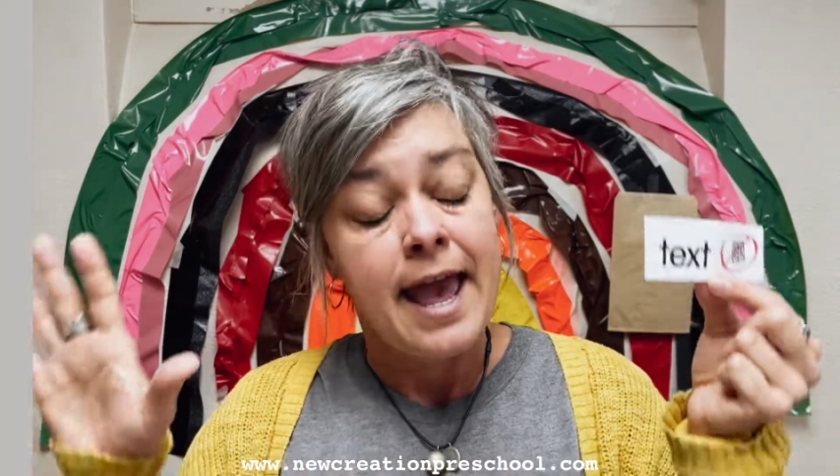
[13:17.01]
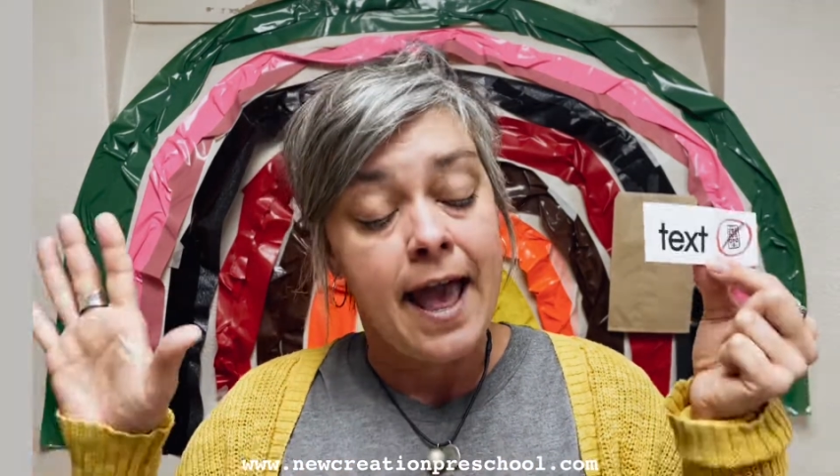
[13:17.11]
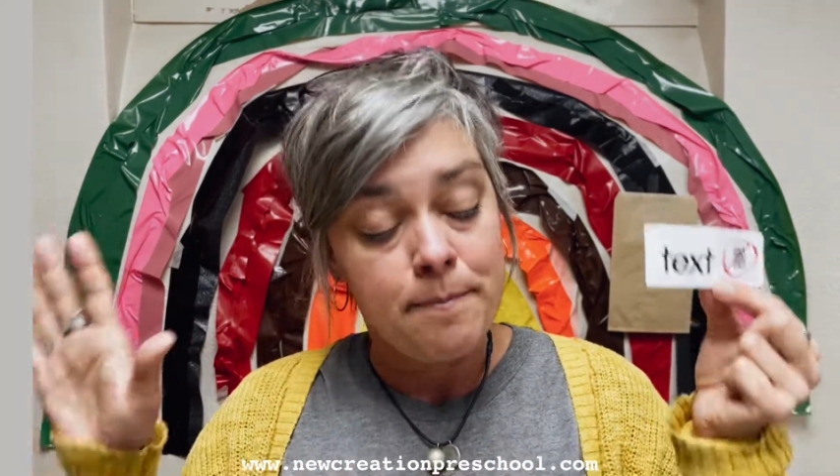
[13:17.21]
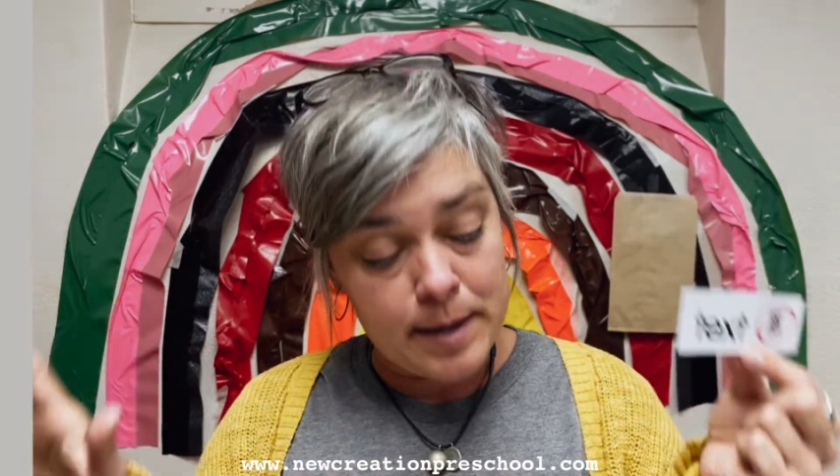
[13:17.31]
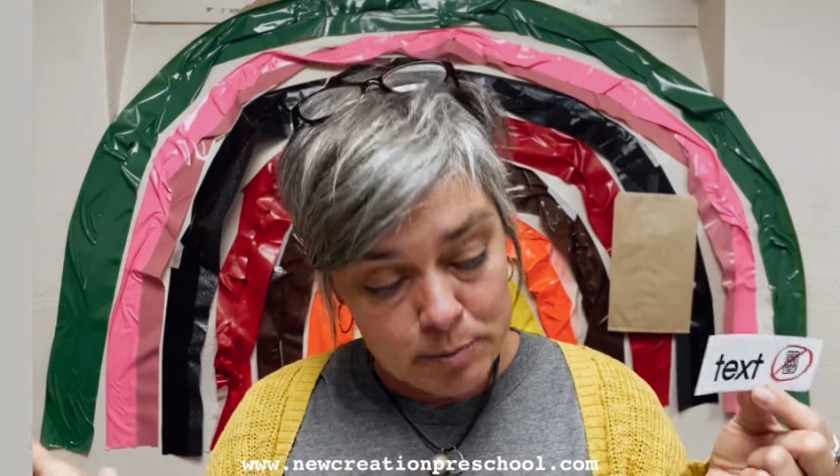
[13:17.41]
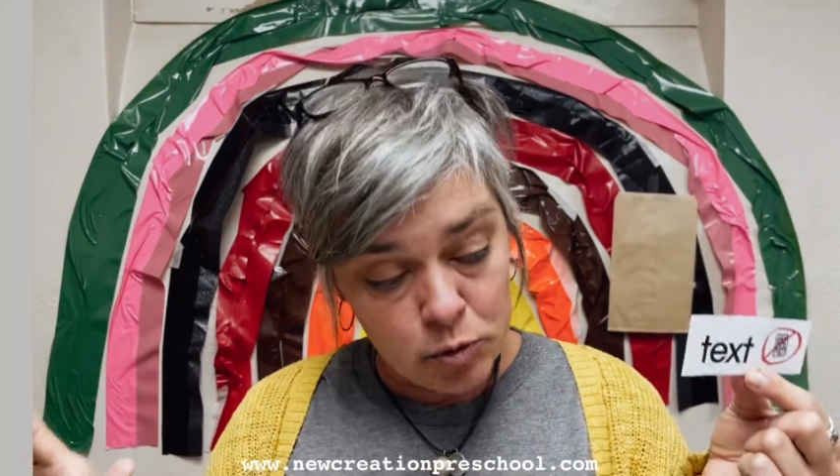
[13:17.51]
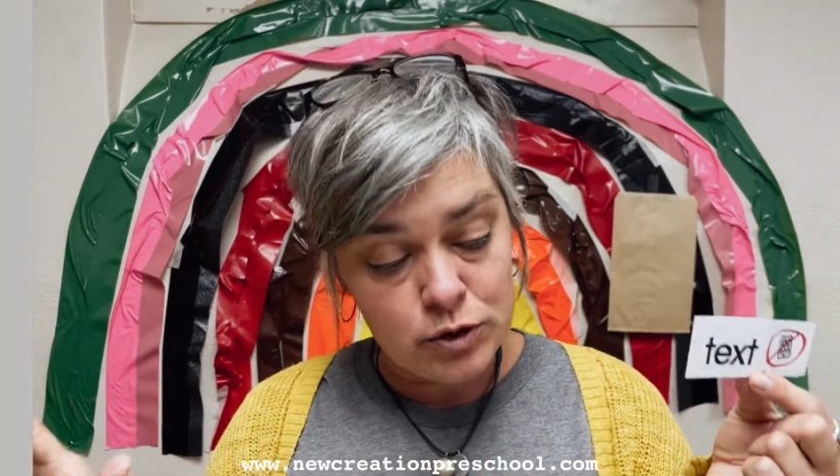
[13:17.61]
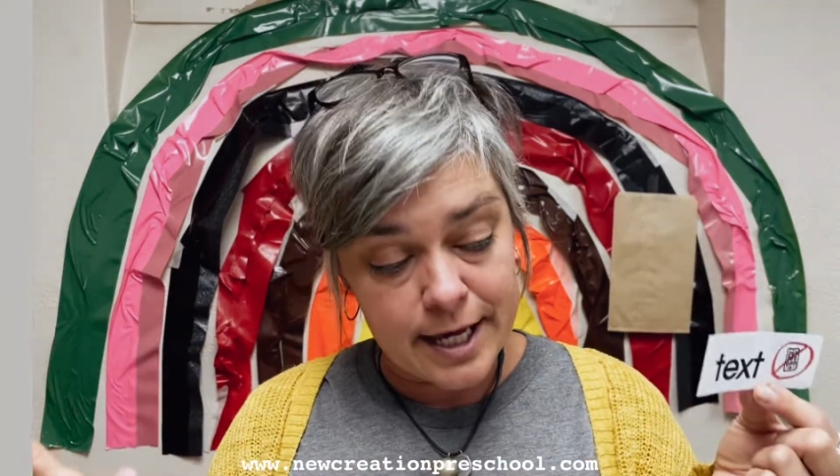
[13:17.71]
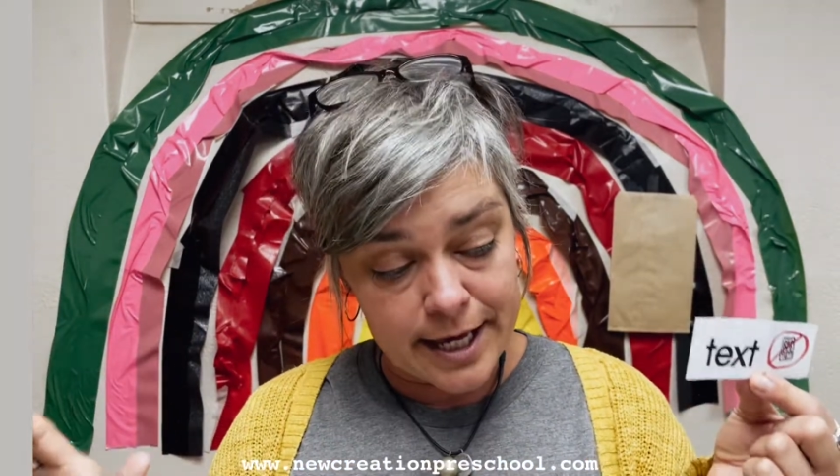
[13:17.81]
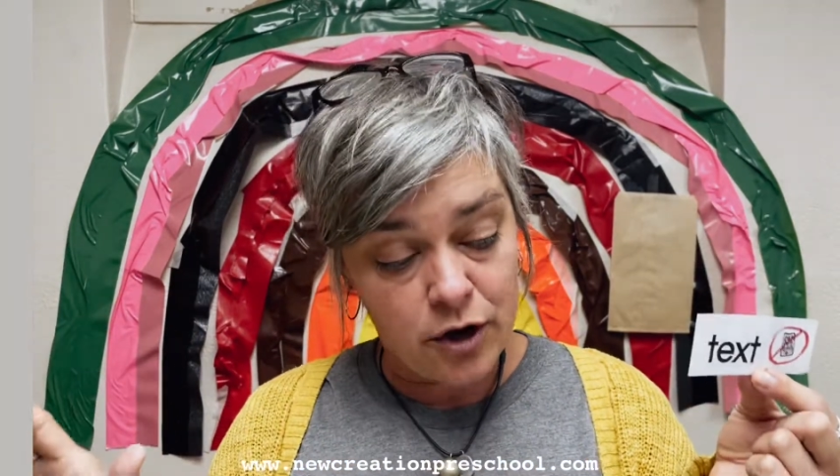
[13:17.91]
and people who
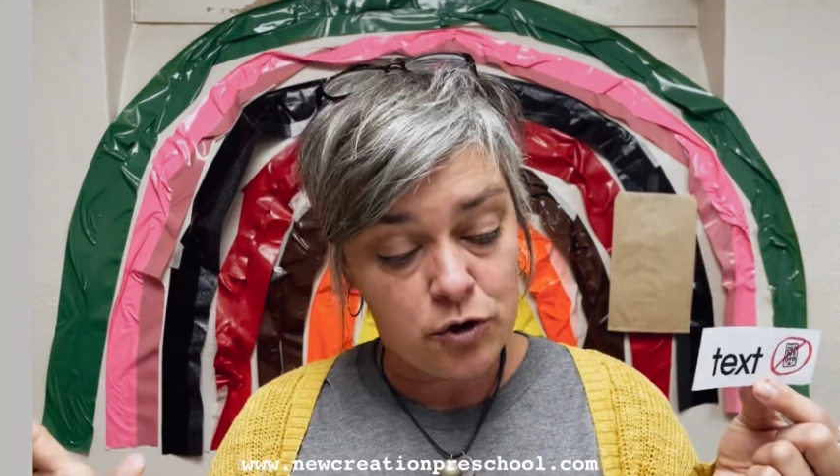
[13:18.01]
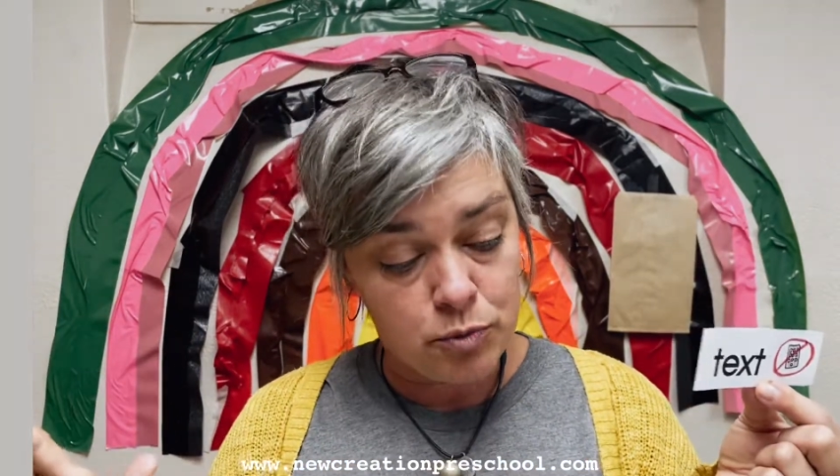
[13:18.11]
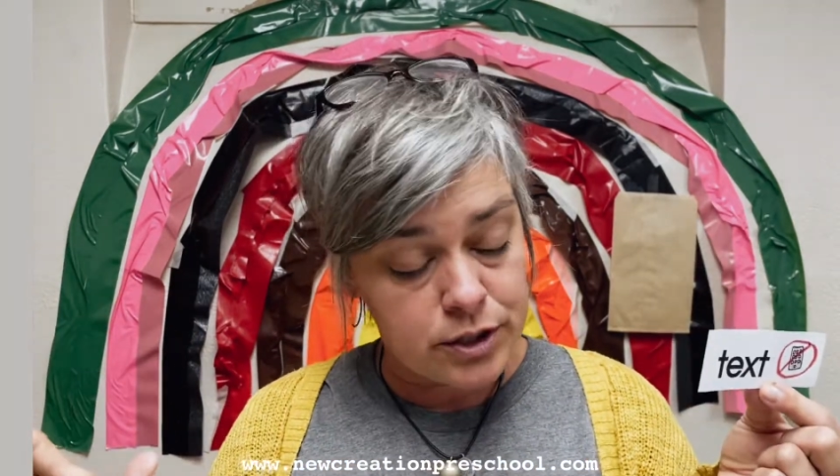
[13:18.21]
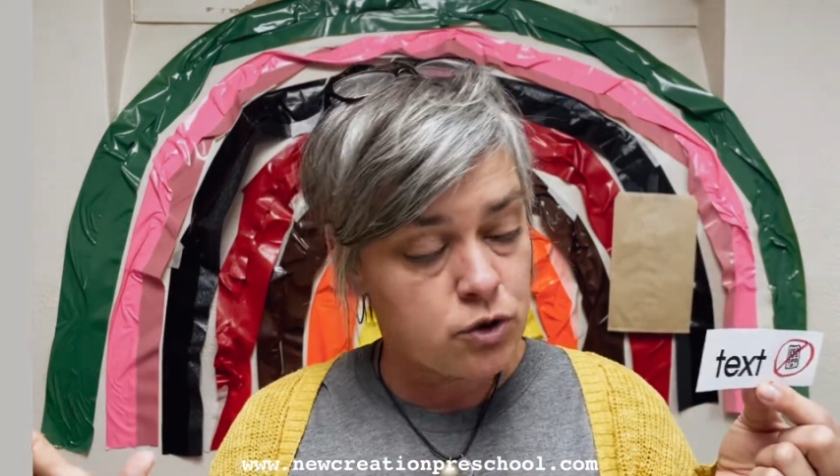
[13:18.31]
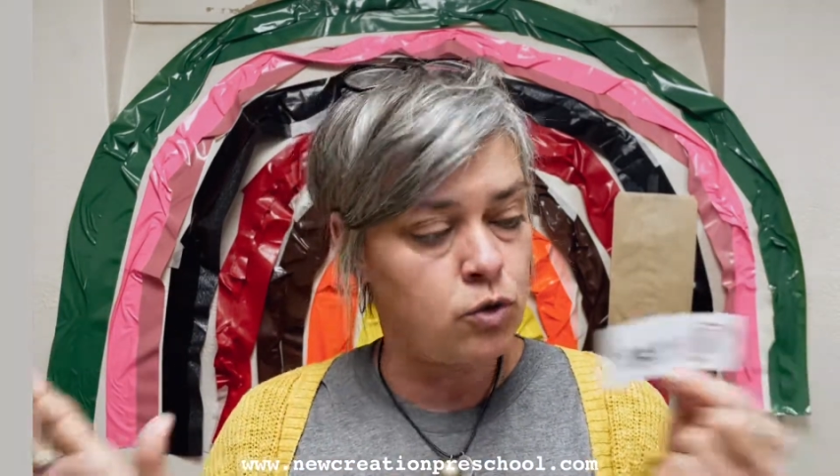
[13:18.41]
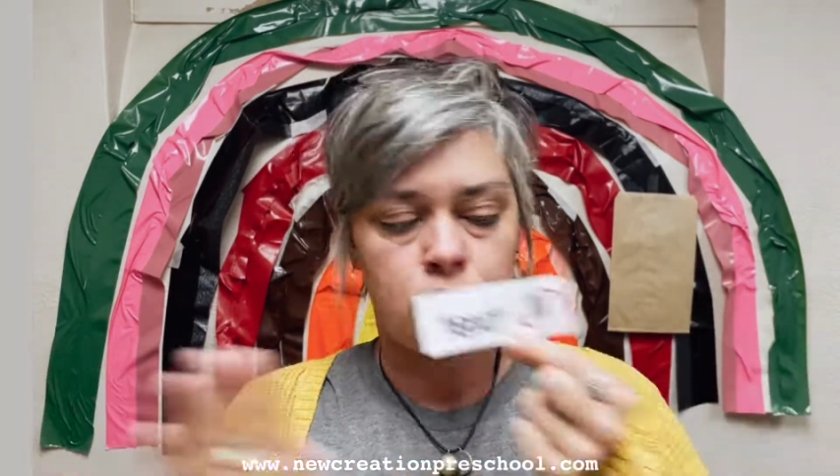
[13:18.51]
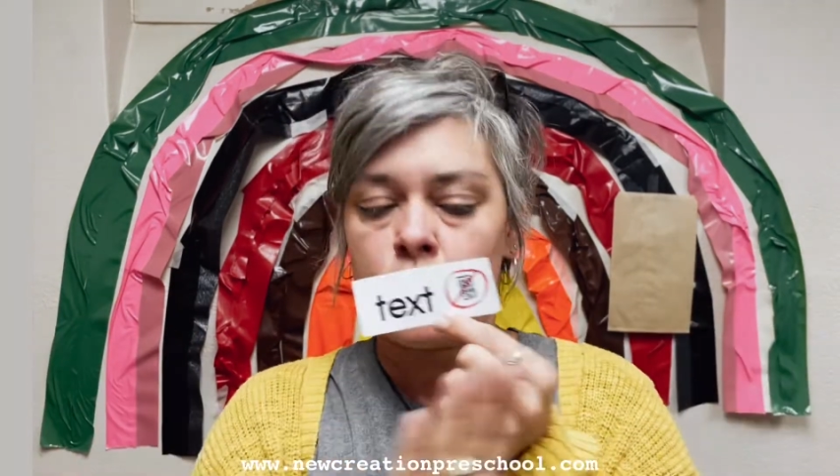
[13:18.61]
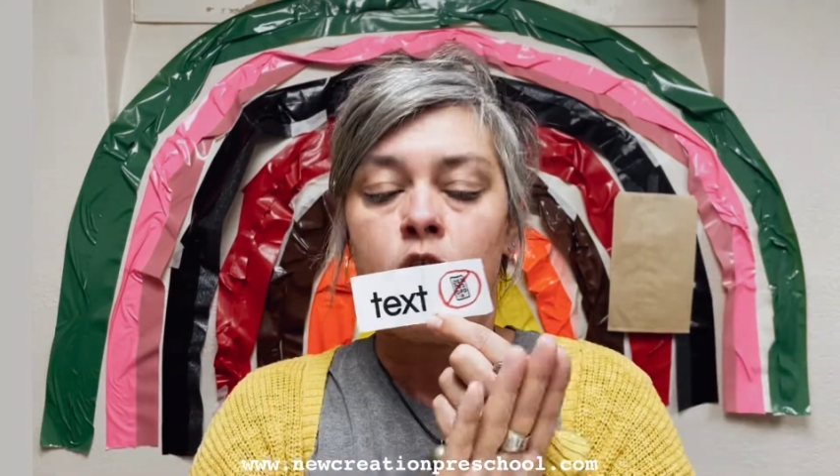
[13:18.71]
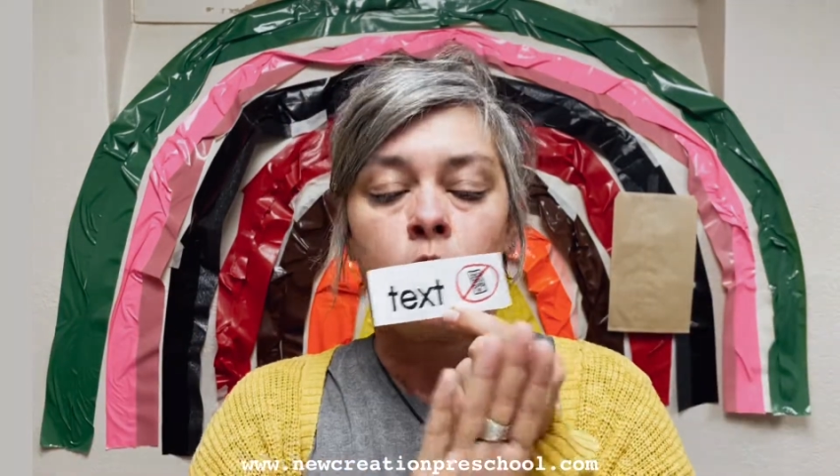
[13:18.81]
take care of the preschoolers.